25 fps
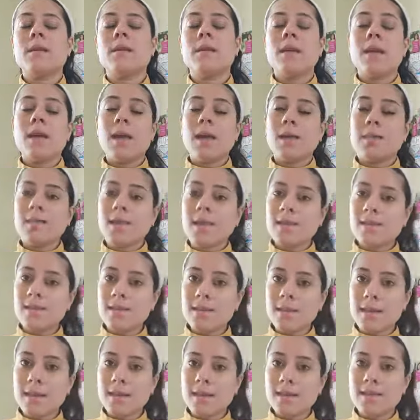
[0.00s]
And
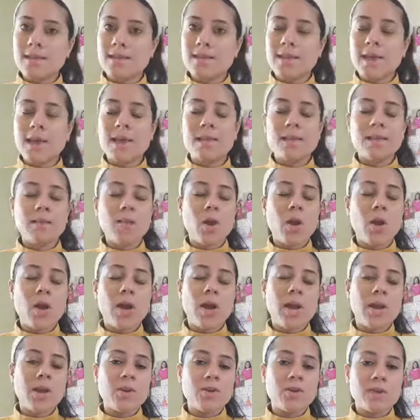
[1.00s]
that's it. That is our
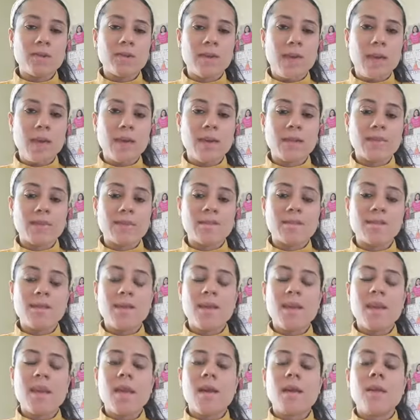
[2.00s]
eye exercise.
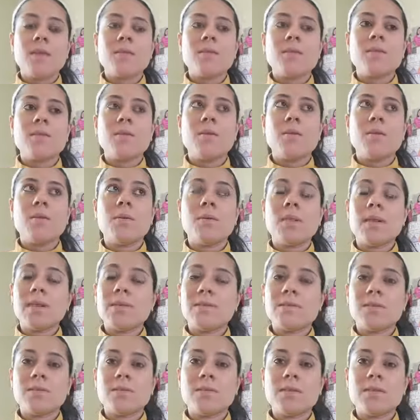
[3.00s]
So
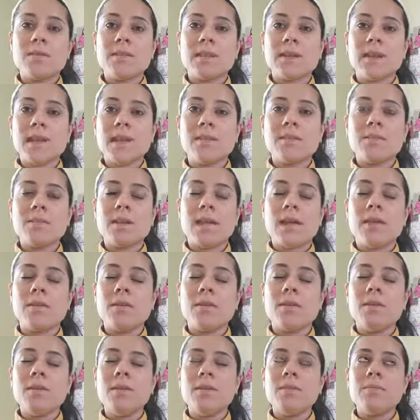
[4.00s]
let's do this again
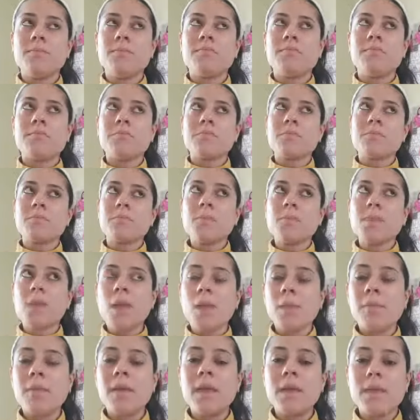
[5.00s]
together,
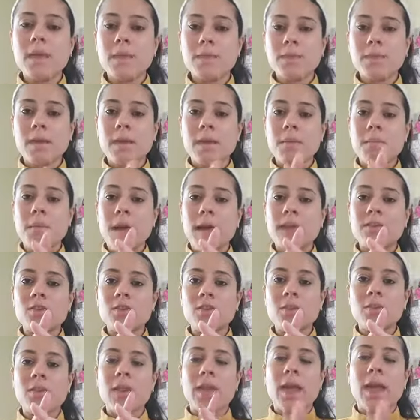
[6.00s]
making the
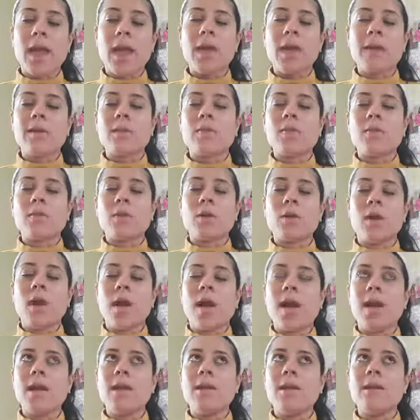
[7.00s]
imaginary X with our
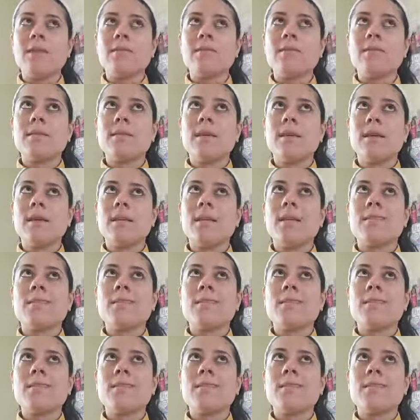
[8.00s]
eyes. Let's